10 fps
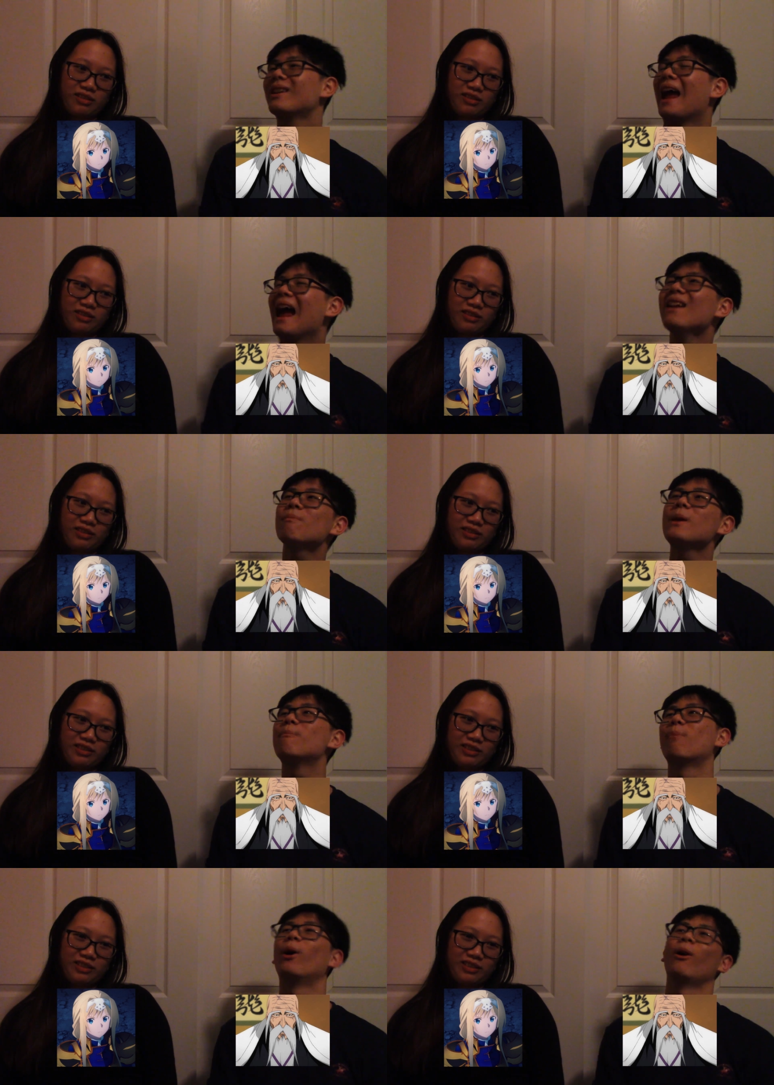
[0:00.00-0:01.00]
Speaker 1: Can it be
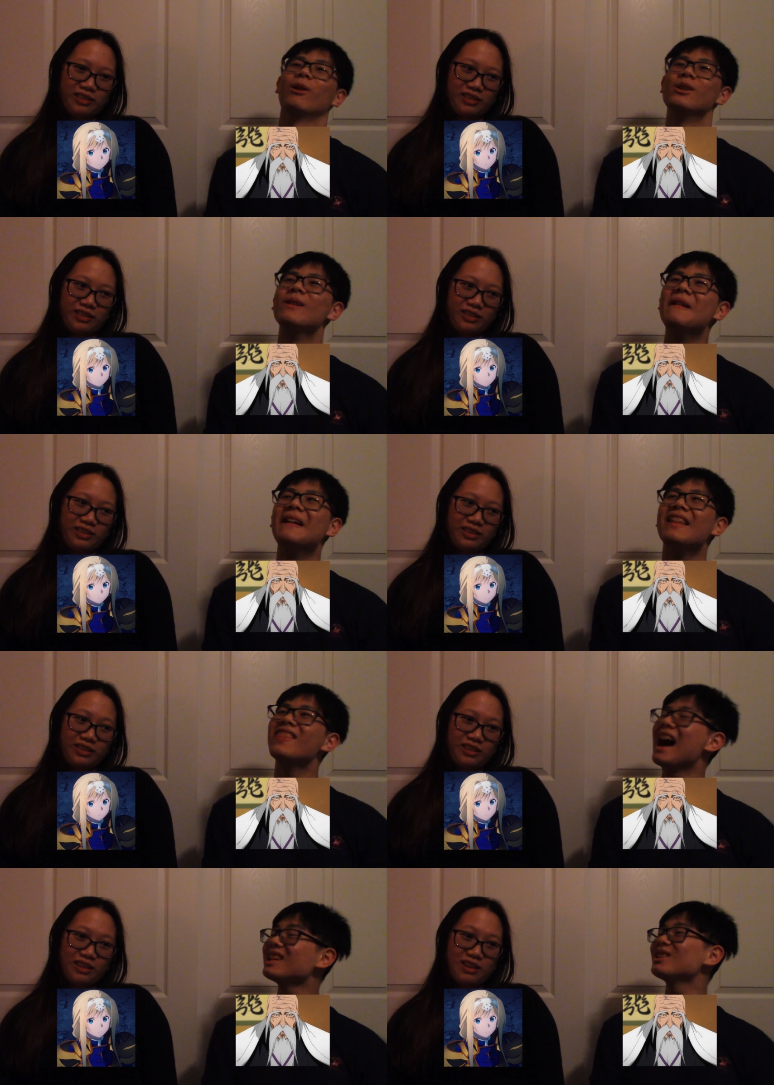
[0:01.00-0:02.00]
burned?
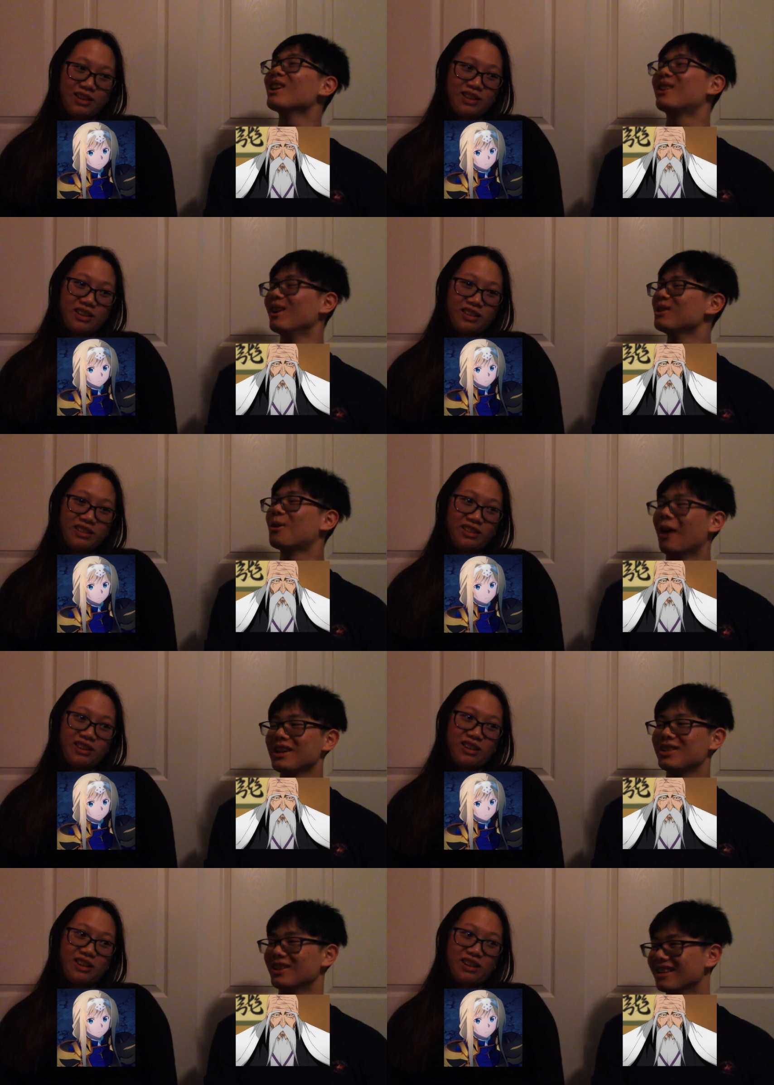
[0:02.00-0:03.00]
That's the good
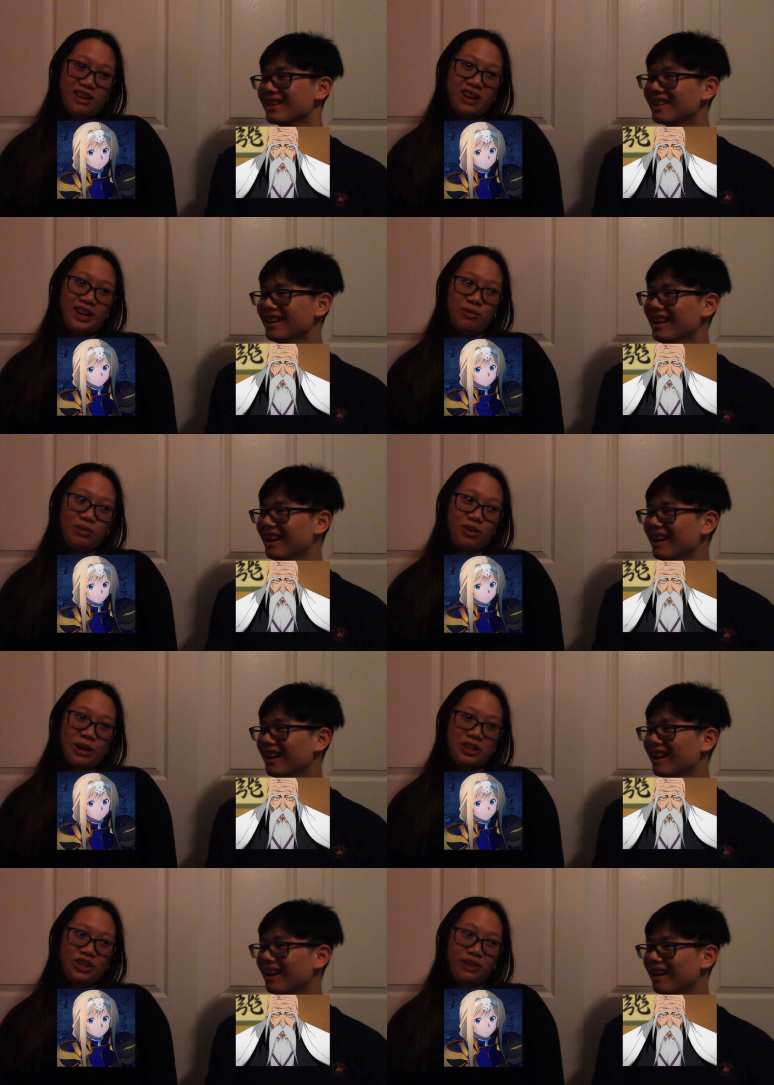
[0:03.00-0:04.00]
question. I don't
Speaker 2: know.
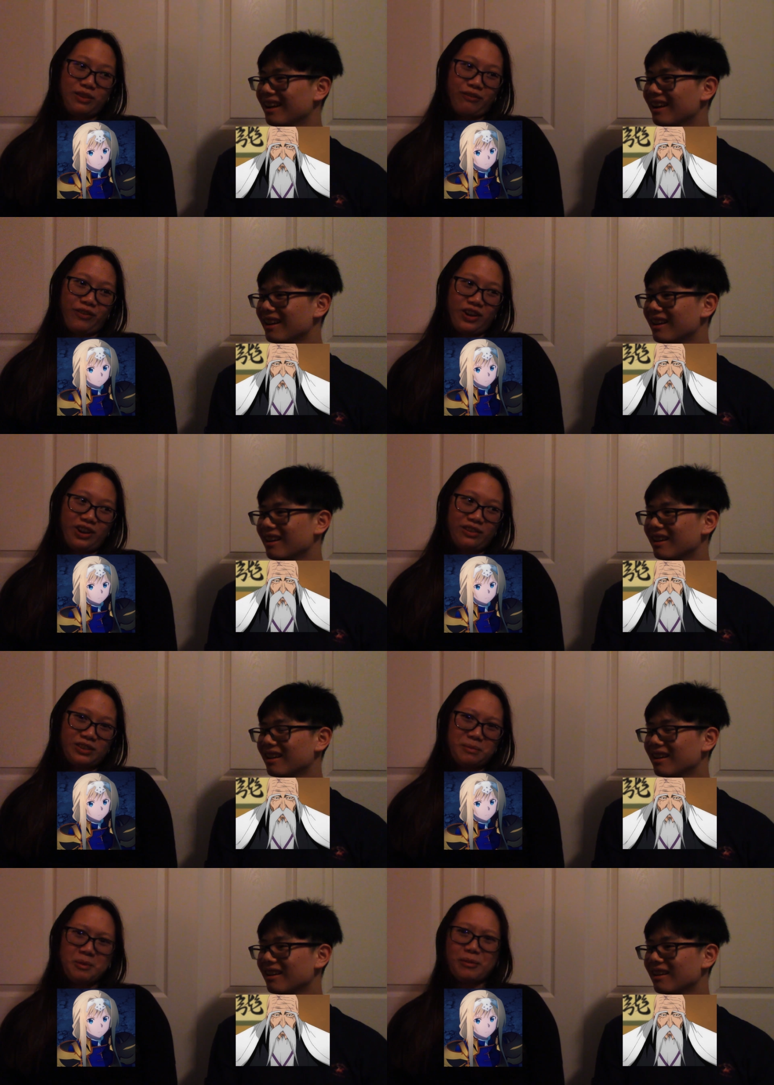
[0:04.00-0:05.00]
Has she ever fought
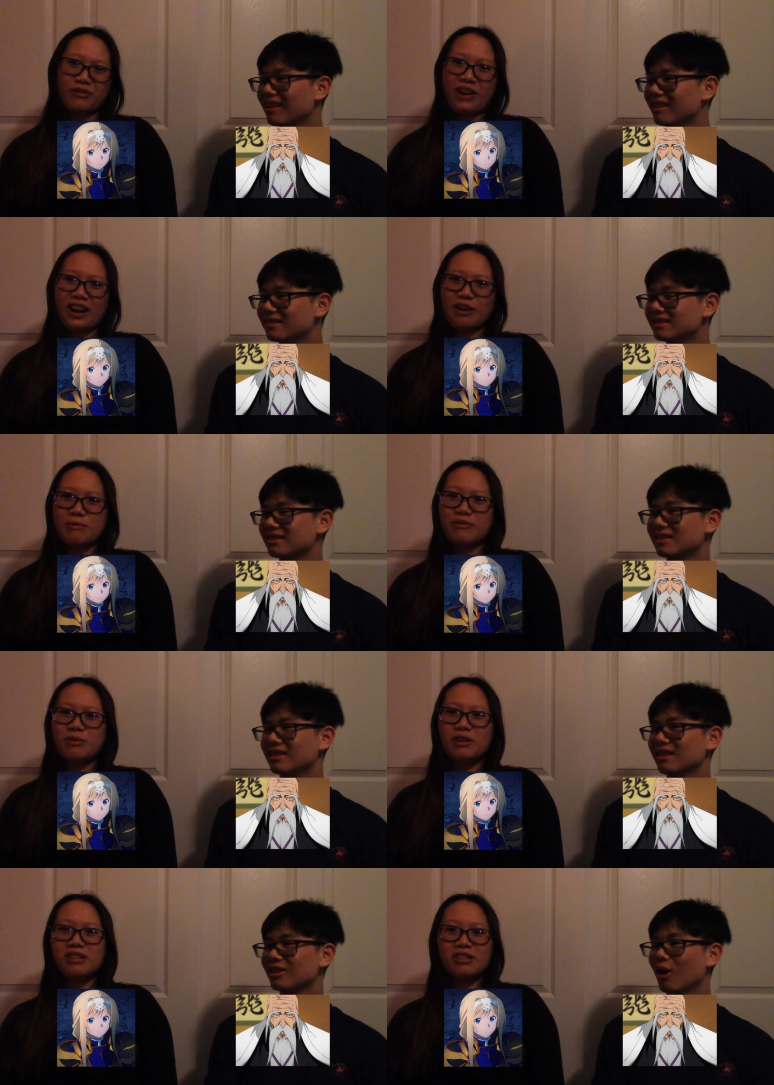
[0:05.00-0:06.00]
someone with fire
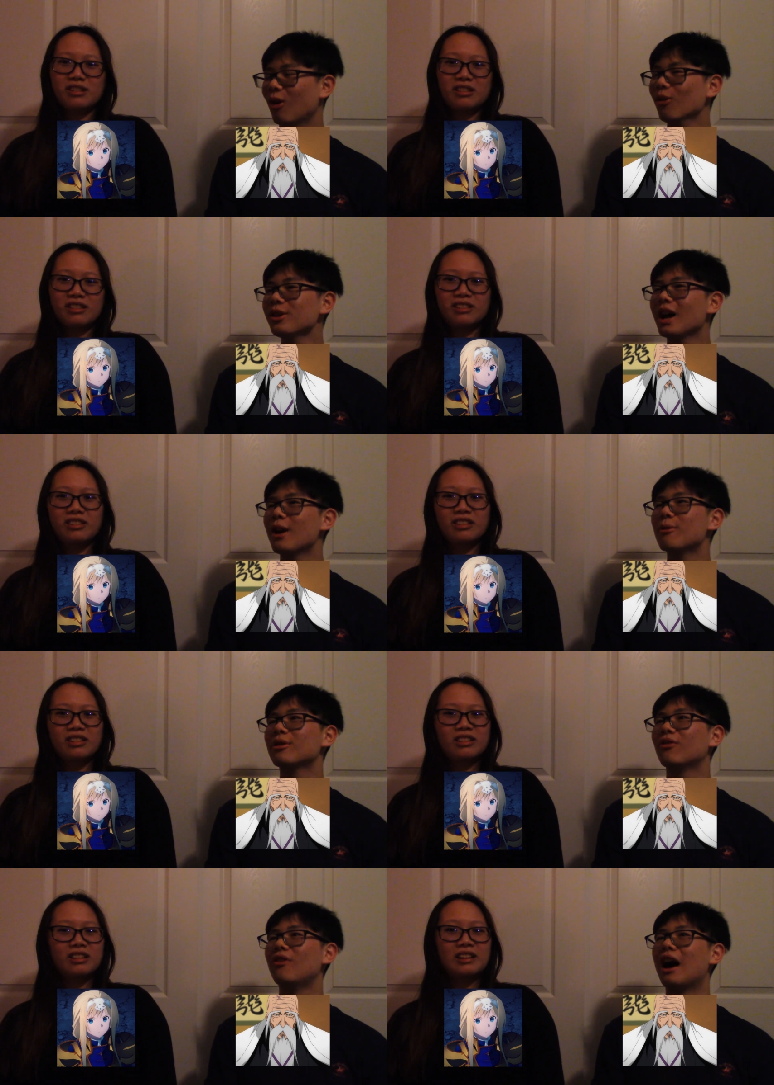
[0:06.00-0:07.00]
before?
Speaker 1: The only guy who
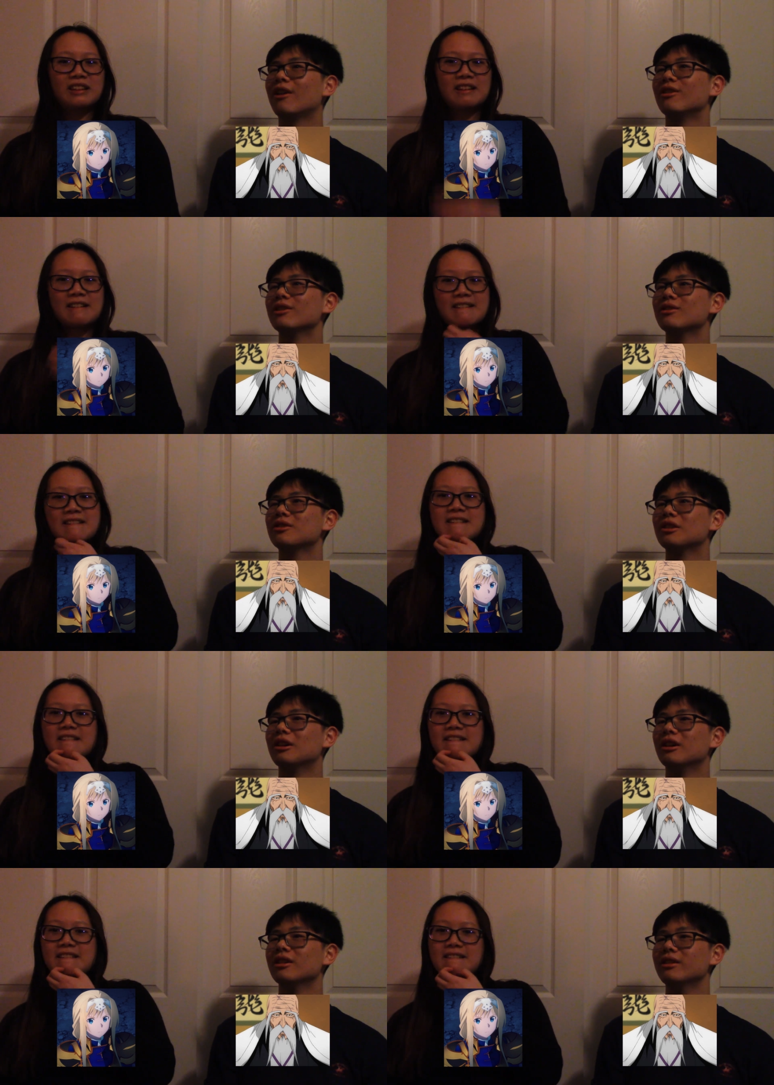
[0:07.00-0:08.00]
has fire is
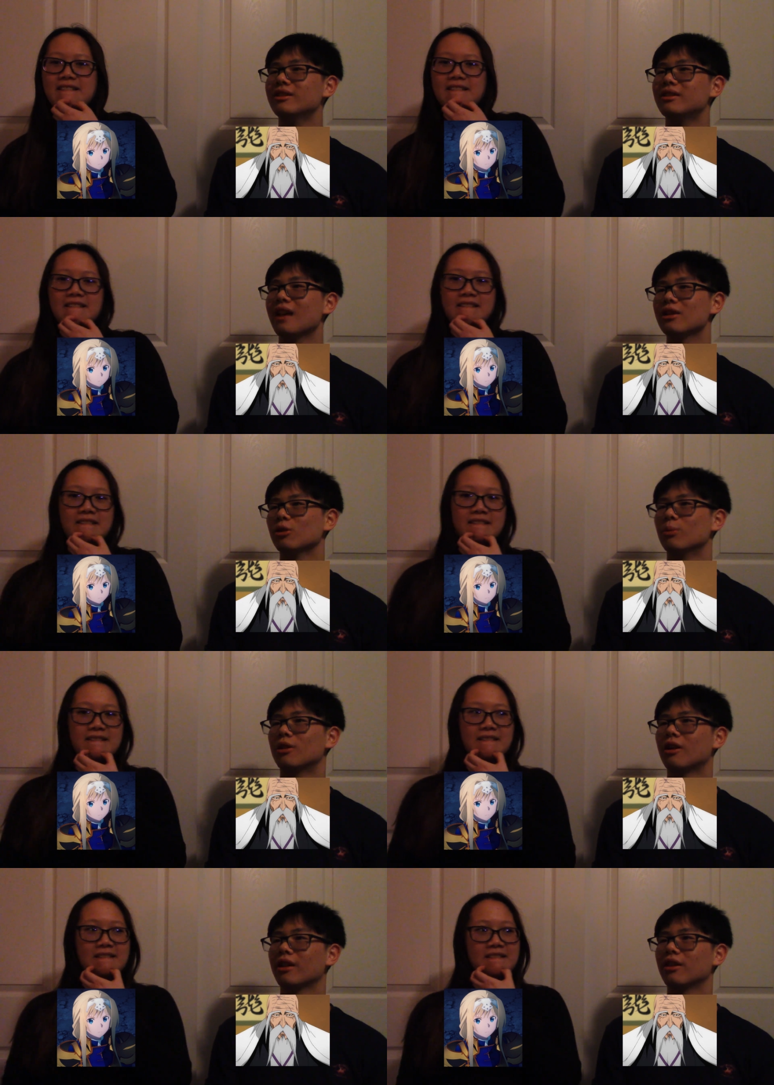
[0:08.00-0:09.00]
uh,
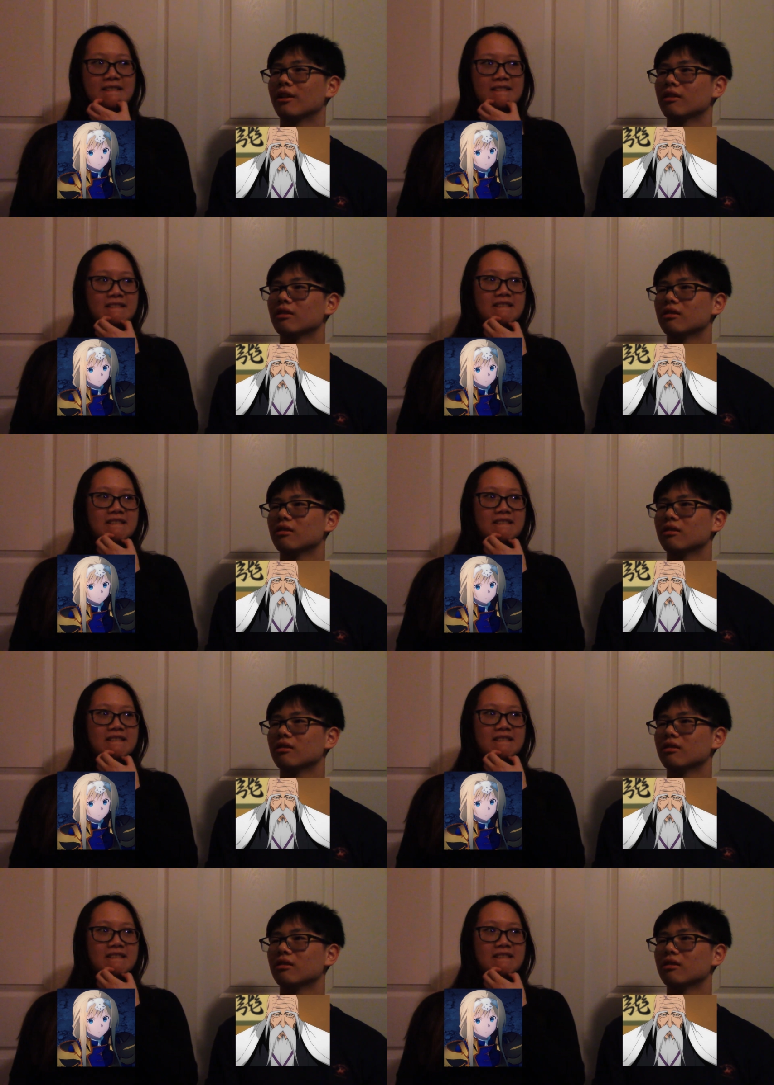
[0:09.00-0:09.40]
Deusolbert, I think.